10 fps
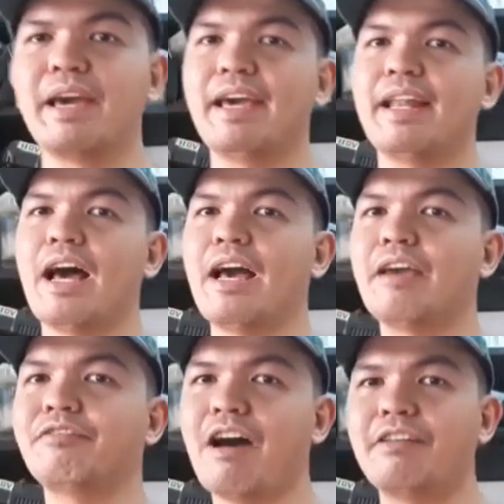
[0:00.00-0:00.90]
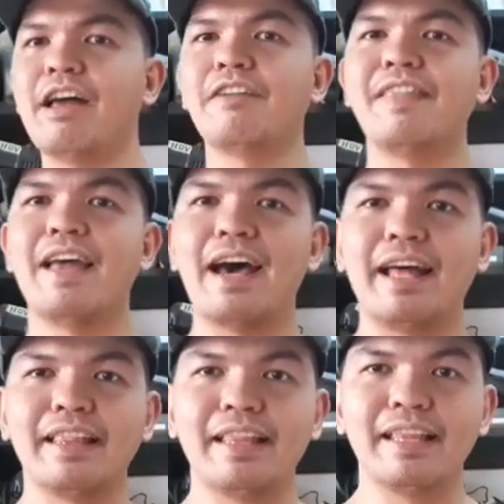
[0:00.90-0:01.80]
and I found out
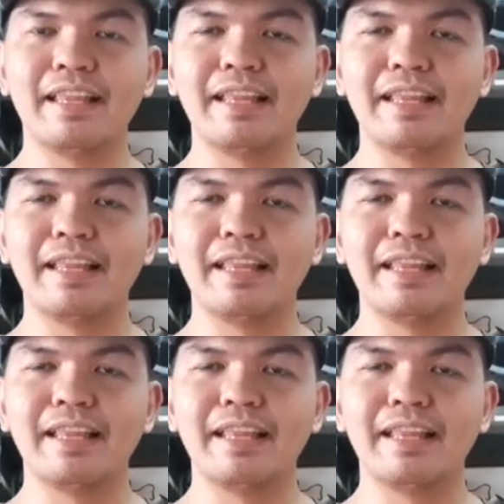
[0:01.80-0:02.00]
that